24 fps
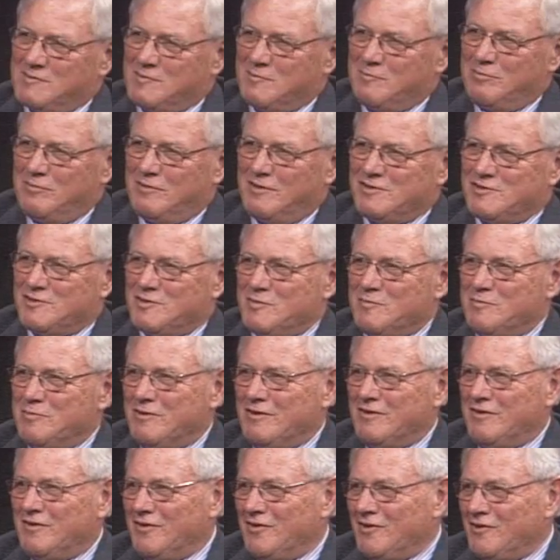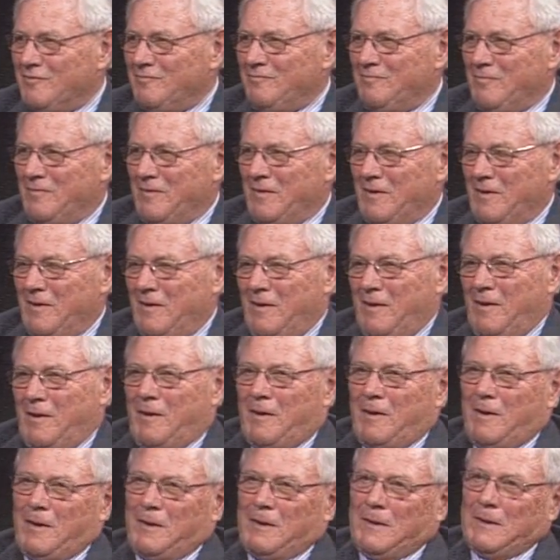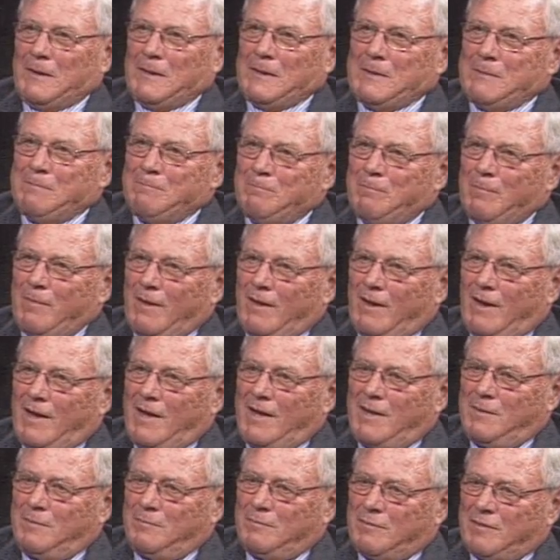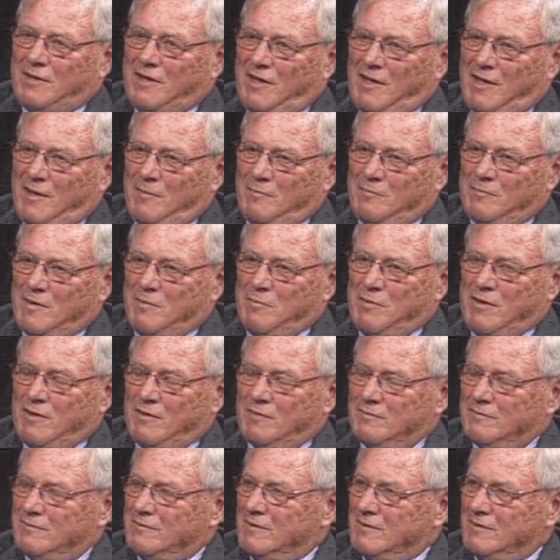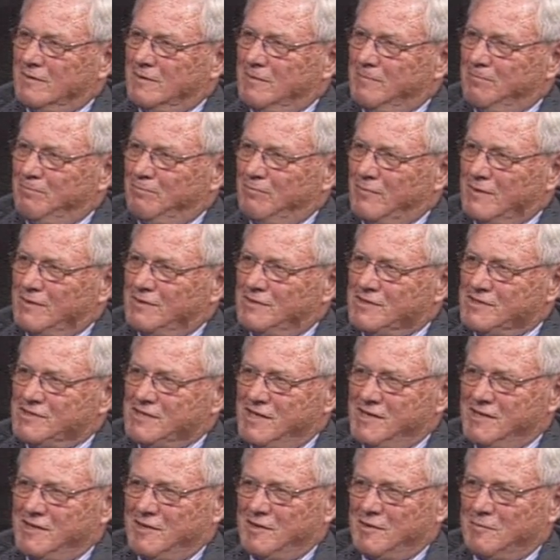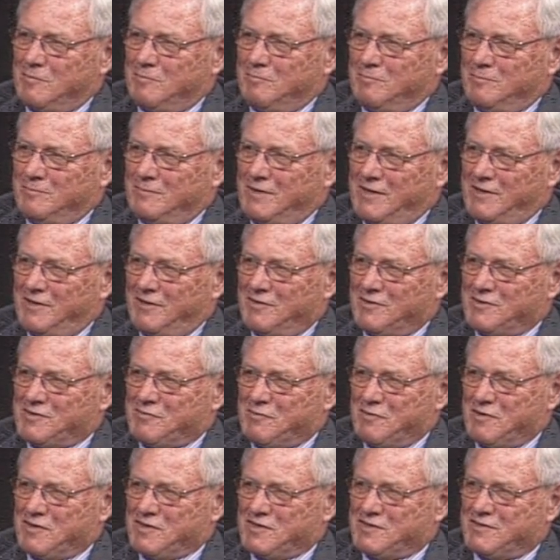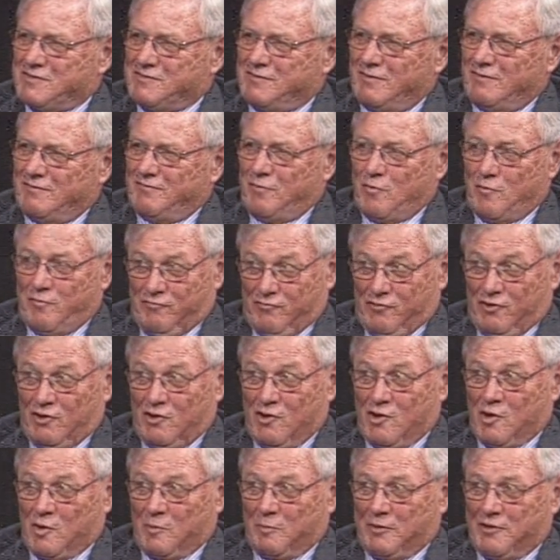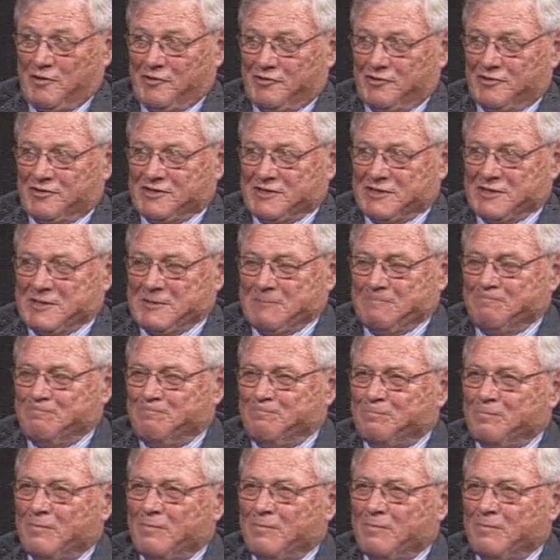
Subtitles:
a pleasure to be here. I came about deciding to get in this race over a long period of time.